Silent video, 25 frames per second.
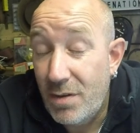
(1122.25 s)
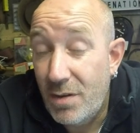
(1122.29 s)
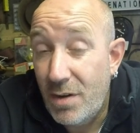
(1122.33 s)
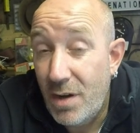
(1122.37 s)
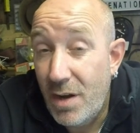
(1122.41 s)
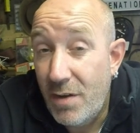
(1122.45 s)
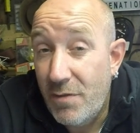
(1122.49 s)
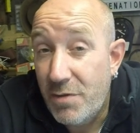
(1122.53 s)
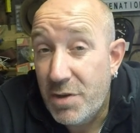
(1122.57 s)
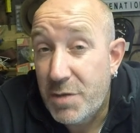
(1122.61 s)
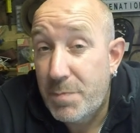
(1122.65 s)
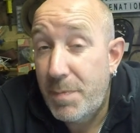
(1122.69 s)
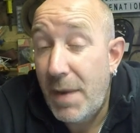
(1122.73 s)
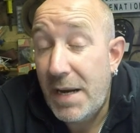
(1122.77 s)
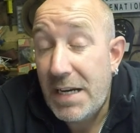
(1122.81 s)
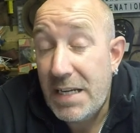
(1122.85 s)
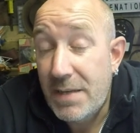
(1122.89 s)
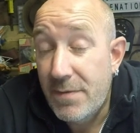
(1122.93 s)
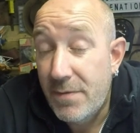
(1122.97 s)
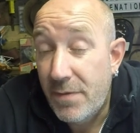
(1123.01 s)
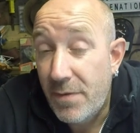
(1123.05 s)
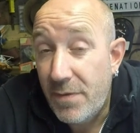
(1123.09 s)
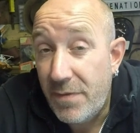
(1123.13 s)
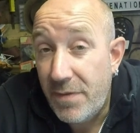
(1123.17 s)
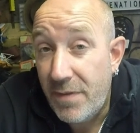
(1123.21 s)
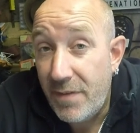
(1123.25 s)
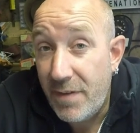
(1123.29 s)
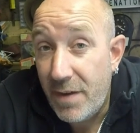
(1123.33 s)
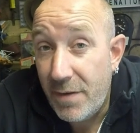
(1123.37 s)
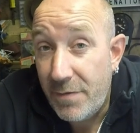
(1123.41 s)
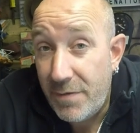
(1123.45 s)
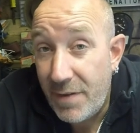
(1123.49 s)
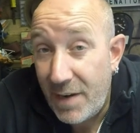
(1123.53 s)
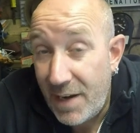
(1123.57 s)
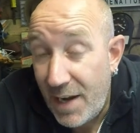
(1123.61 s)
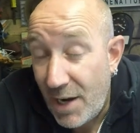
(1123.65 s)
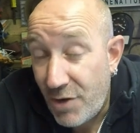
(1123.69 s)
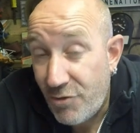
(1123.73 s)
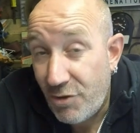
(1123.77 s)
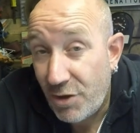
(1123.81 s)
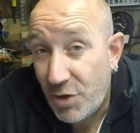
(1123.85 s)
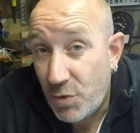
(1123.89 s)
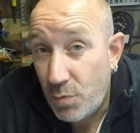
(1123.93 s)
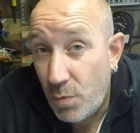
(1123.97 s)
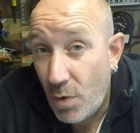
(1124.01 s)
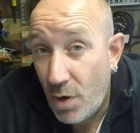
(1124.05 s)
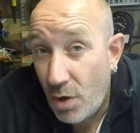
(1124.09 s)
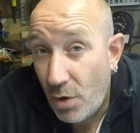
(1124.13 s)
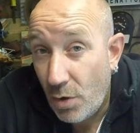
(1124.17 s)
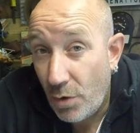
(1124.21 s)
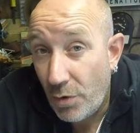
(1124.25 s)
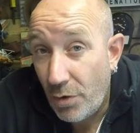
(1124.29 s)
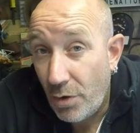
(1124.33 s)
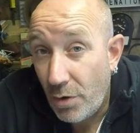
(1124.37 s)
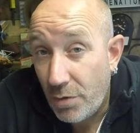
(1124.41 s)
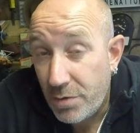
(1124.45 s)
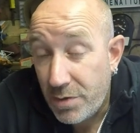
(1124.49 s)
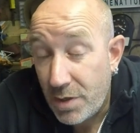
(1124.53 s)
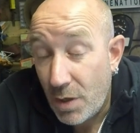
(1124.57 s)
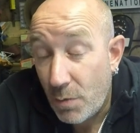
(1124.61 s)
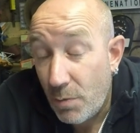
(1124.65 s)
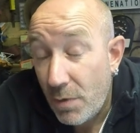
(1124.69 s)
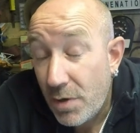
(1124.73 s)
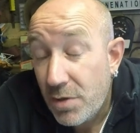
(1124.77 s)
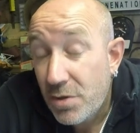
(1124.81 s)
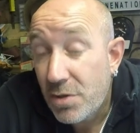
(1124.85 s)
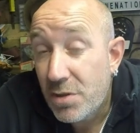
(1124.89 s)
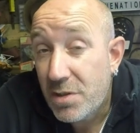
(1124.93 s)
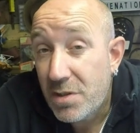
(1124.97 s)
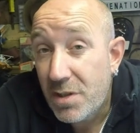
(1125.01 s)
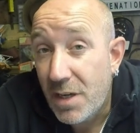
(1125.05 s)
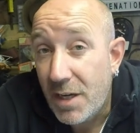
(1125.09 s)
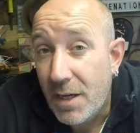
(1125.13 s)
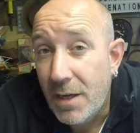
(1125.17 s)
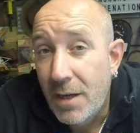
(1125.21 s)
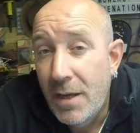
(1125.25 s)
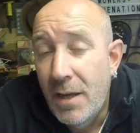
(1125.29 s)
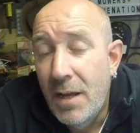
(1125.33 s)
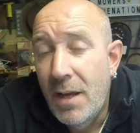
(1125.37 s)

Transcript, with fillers: irrespective of if electrics work or not. So we should see.